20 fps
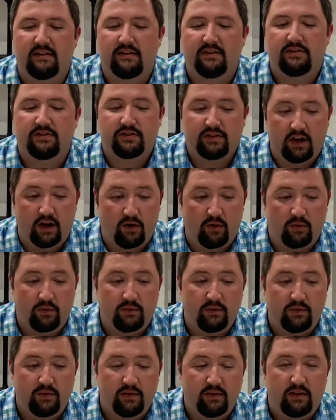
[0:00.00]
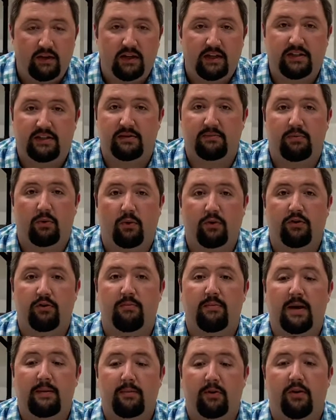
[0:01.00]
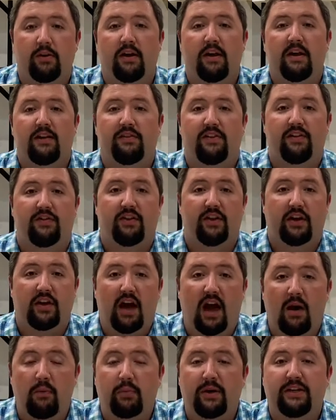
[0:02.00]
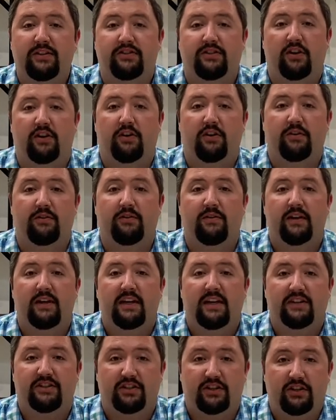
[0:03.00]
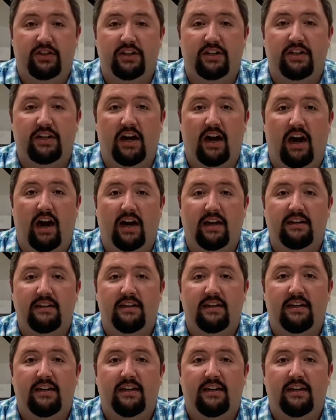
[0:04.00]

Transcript: So, it's important to remember that the God we serve is a good God